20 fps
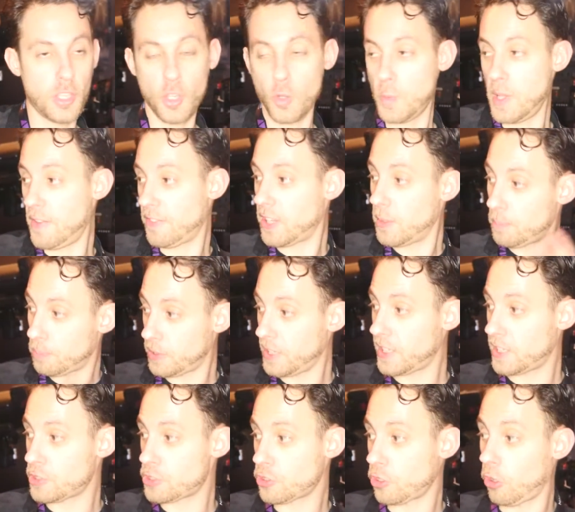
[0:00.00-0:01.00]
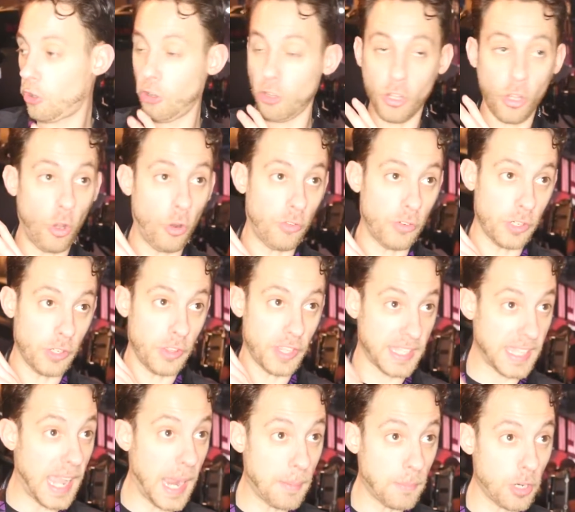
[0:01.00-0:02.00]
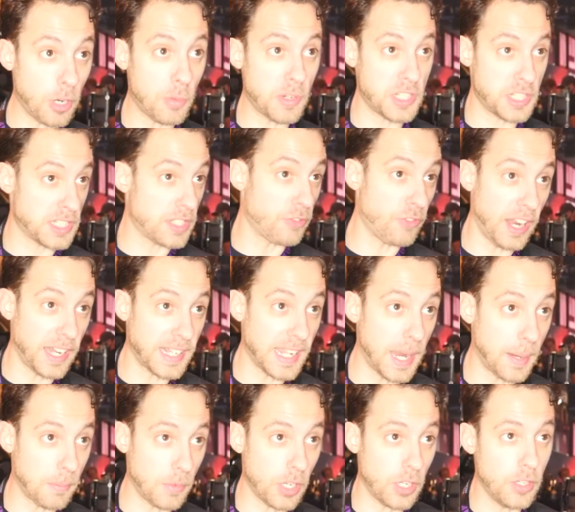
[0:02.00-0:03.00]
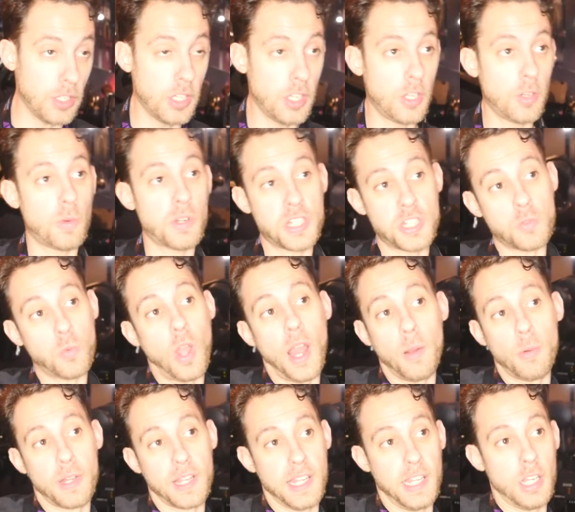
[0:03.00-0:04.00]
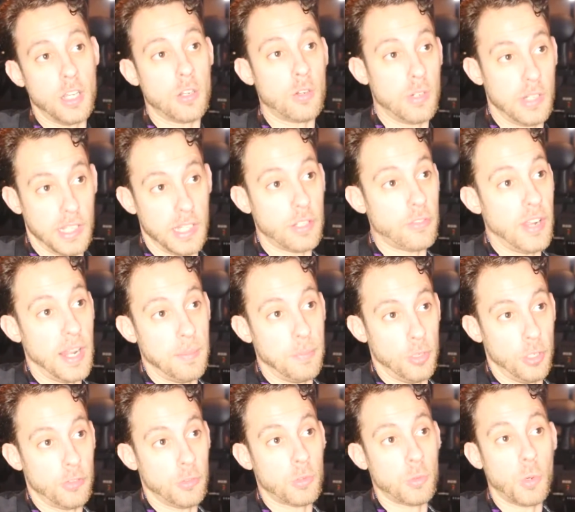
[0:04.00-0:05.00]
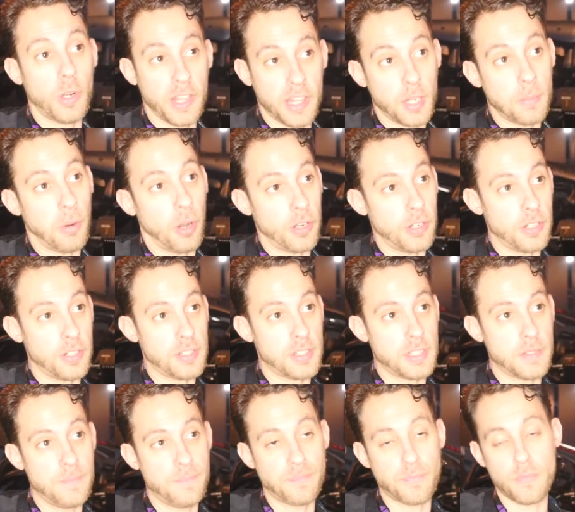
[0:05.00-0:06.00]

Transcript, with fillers: We have complete control over the camera, which is the RED camera, which is why we're here in the RED booth. We're one of their partners.